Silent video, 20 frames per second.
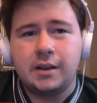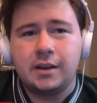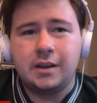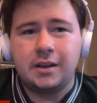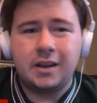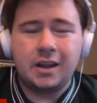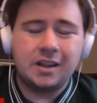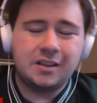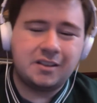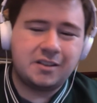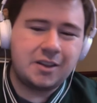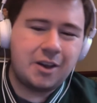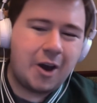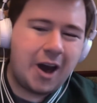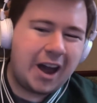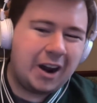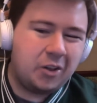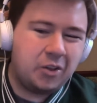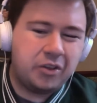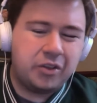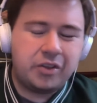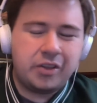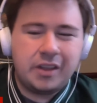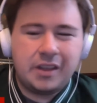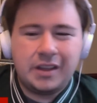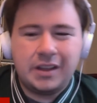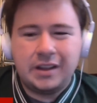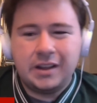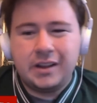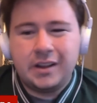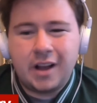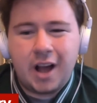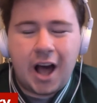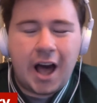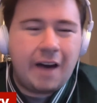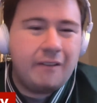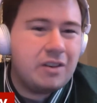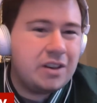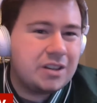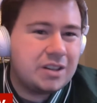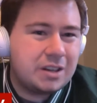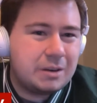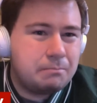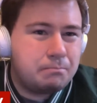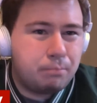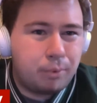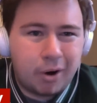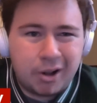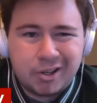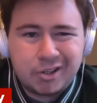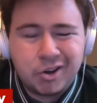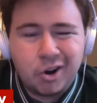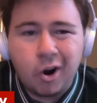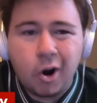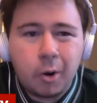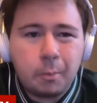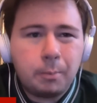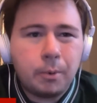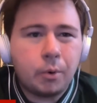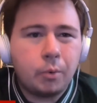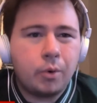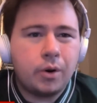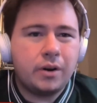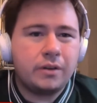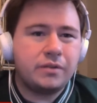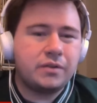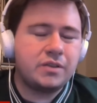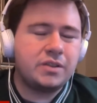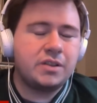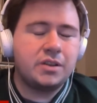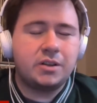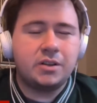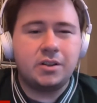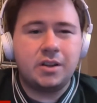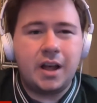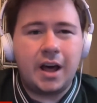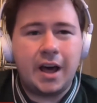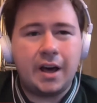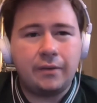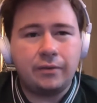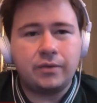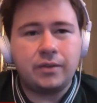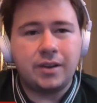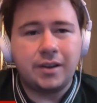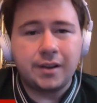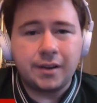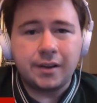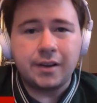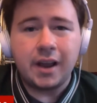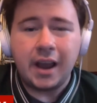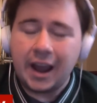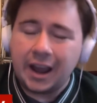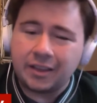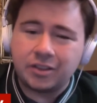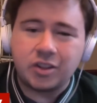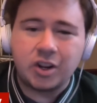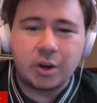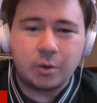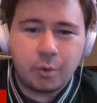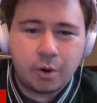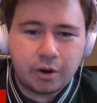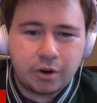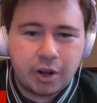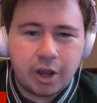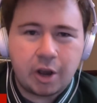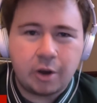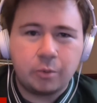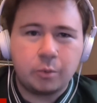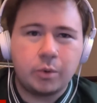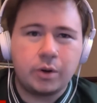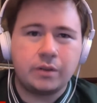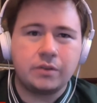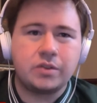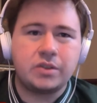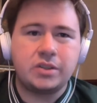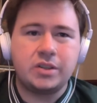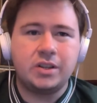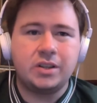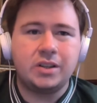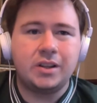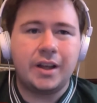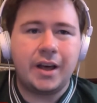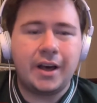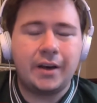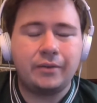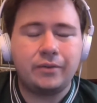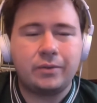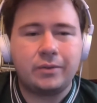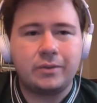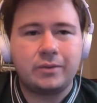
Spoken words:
And so obviously Bryce Harper would have still left. Anthony Rendon would have still left.